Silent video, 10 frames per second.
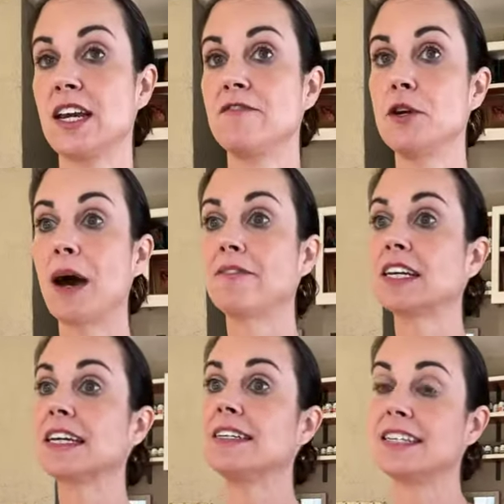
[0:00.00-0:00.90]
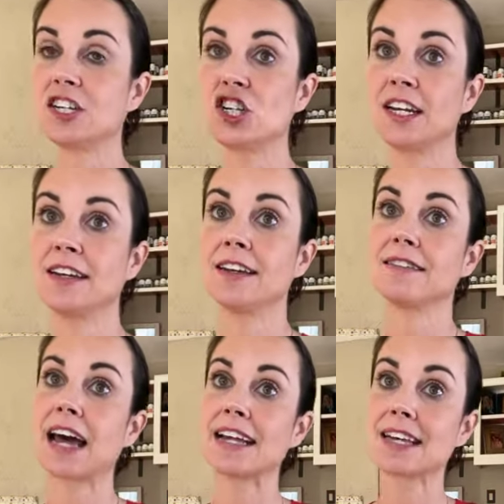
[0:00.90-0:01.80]
If you have a condition
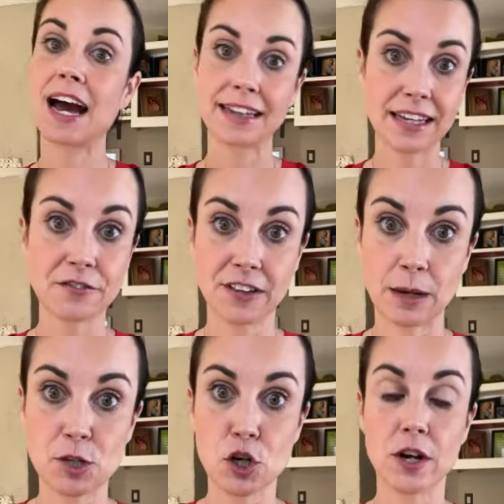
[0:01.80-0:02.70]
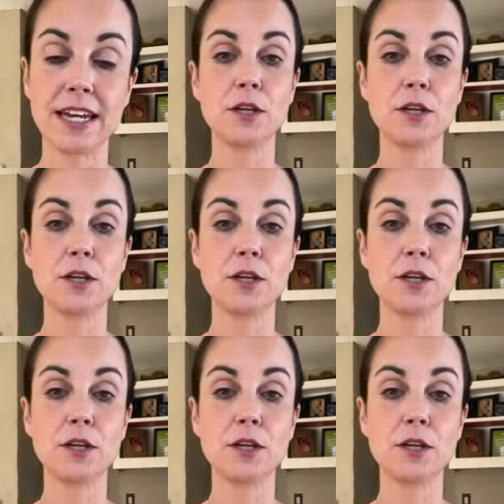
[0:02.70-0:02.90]
that's highly inflammatory,